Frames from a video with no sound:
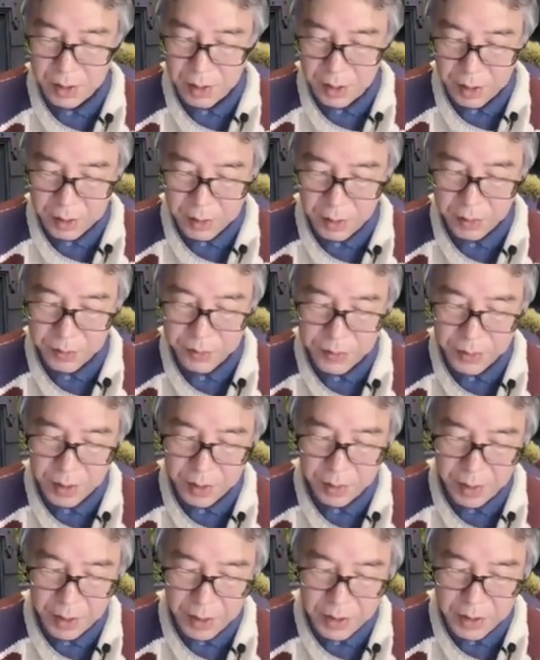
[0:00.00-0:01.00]
a
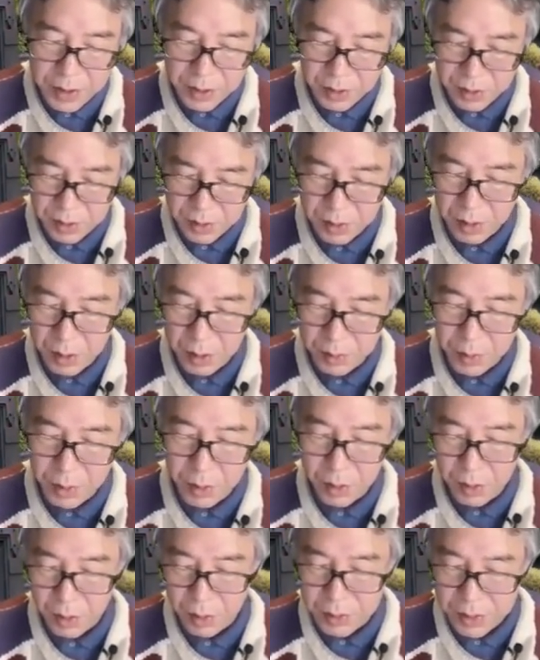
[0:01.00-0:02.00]
configuration of
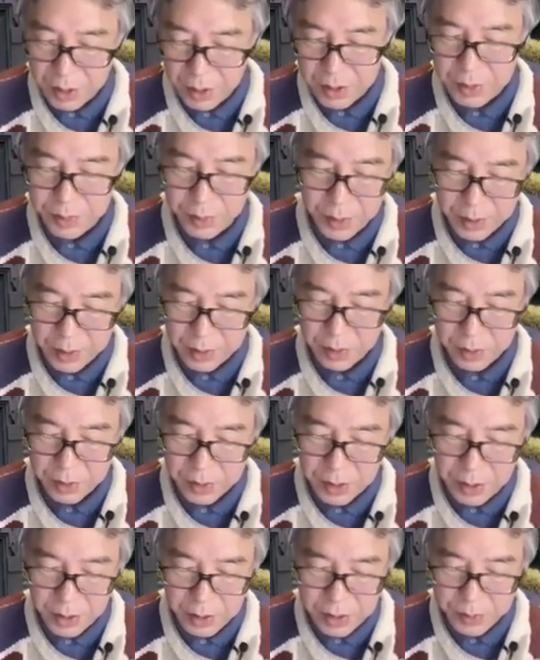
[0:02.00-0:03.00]
all these particles.
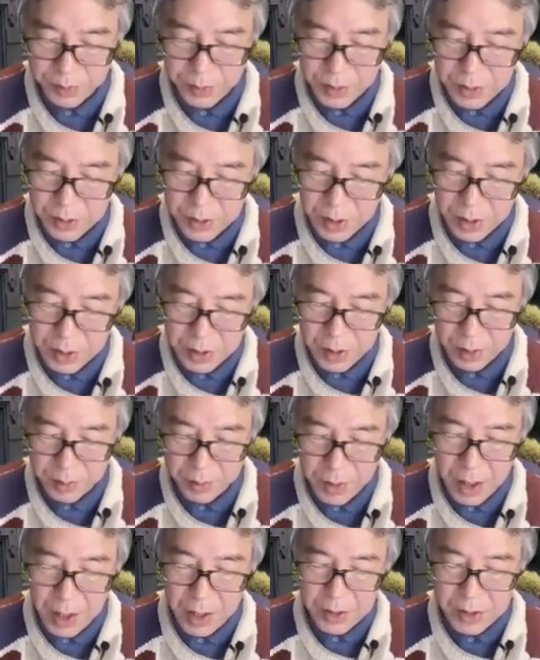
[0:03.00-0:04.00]
In a spin system,
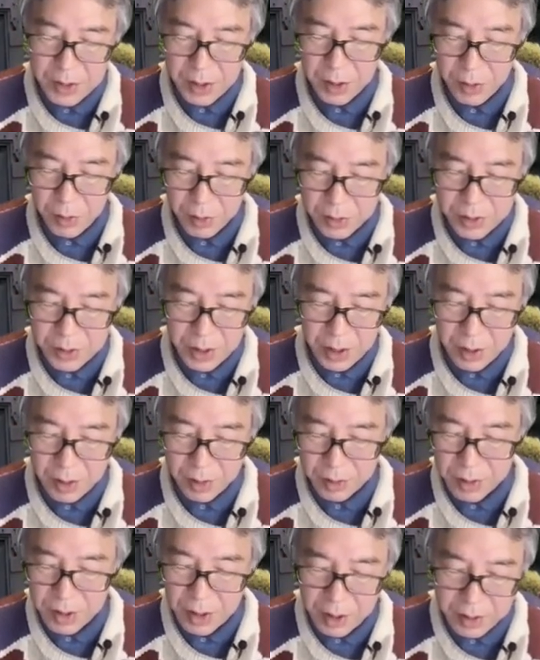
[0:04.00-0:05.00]
single J
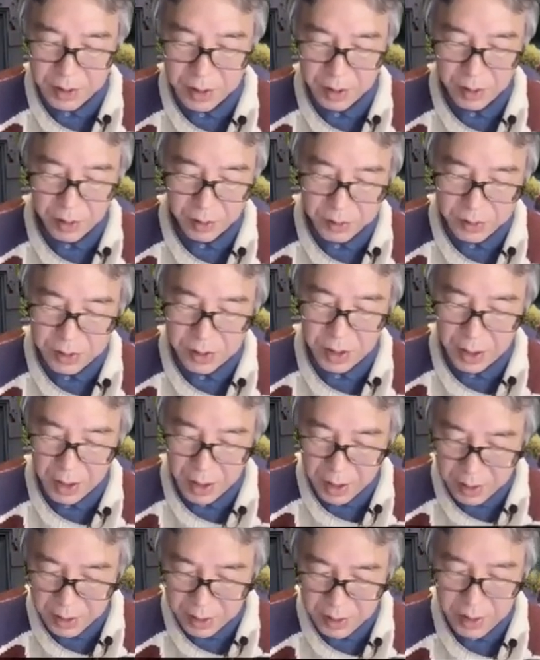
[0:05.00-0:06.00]
or K denotes
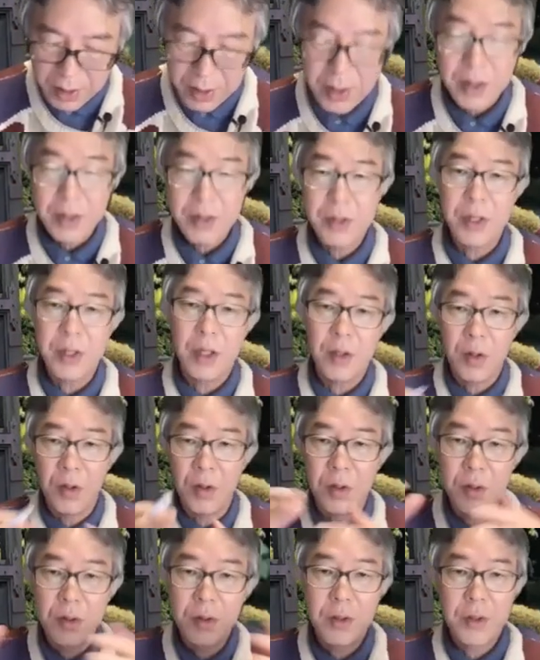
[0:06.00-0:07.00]
a
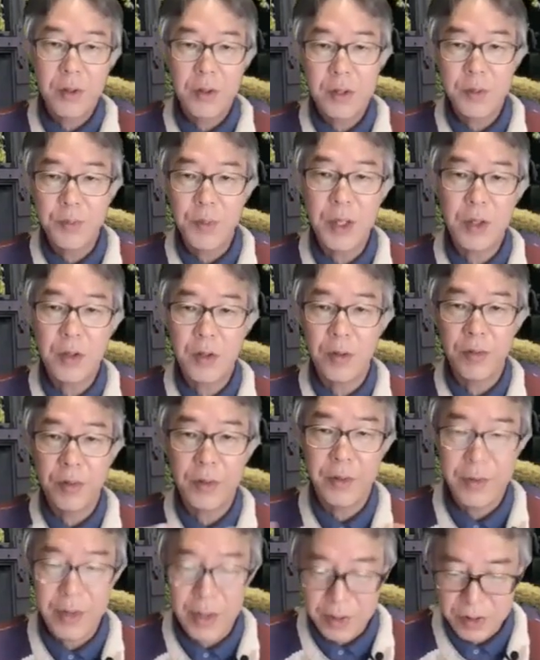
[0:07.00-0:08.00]
single spin
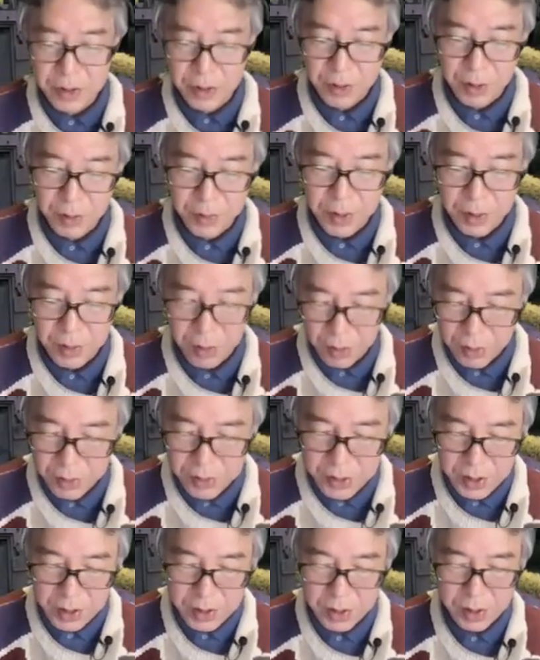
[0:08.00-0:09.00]
configuration of the whole
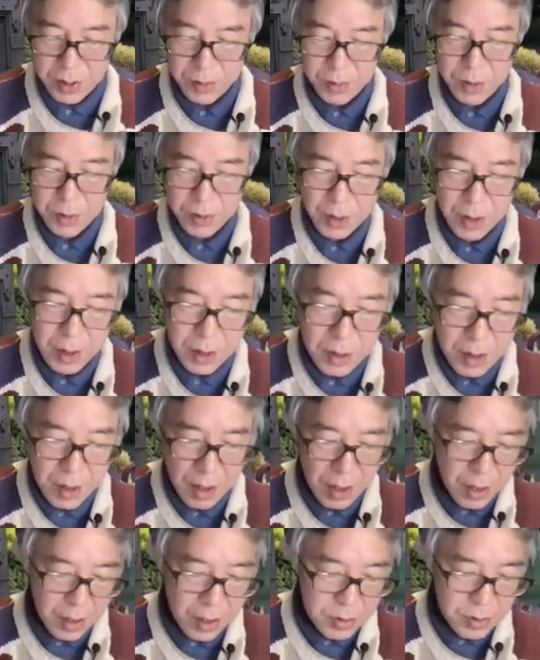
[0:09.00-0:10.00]
system. Okay,
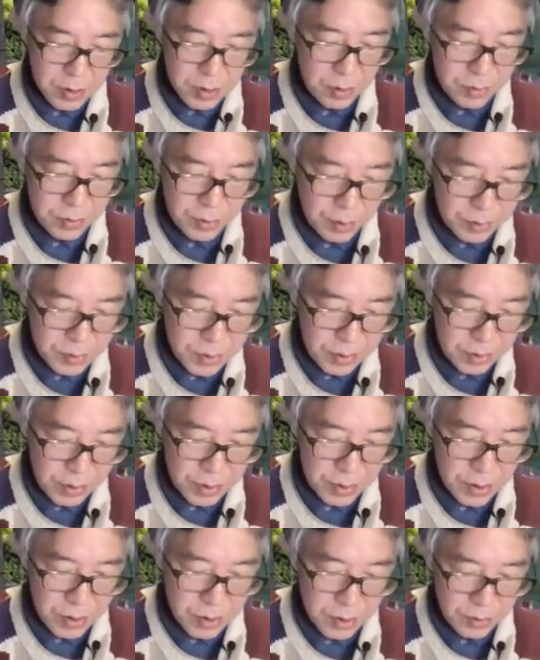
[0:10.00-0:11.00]
so from
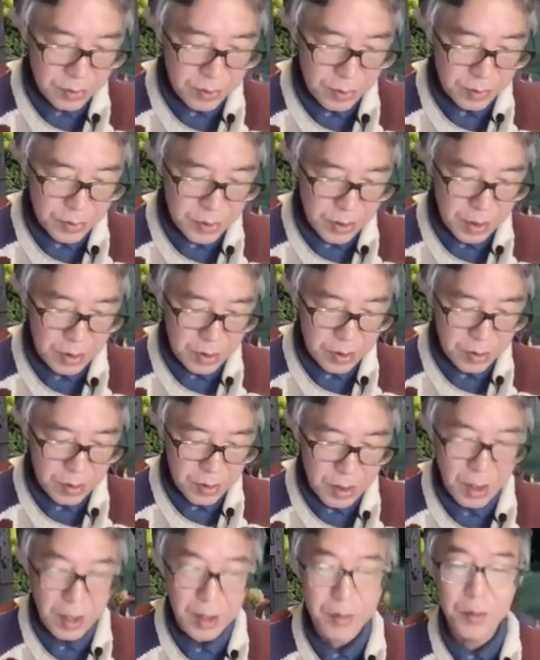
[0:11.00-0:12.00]
transition from J to
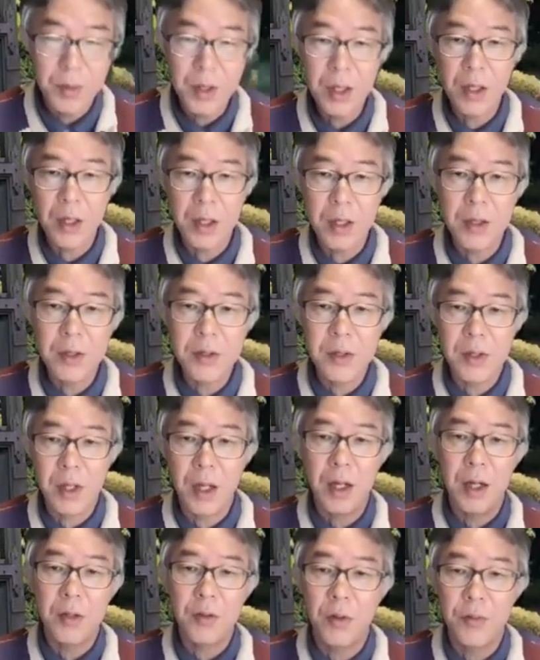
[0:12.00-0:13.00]
K means
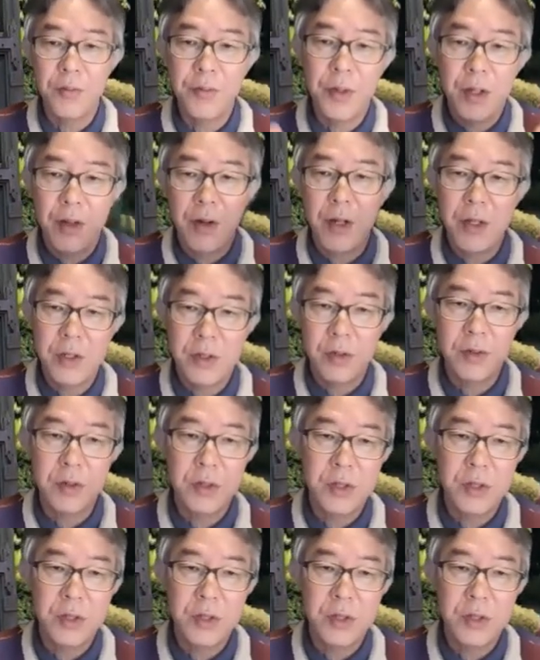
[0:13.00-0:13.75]
configuration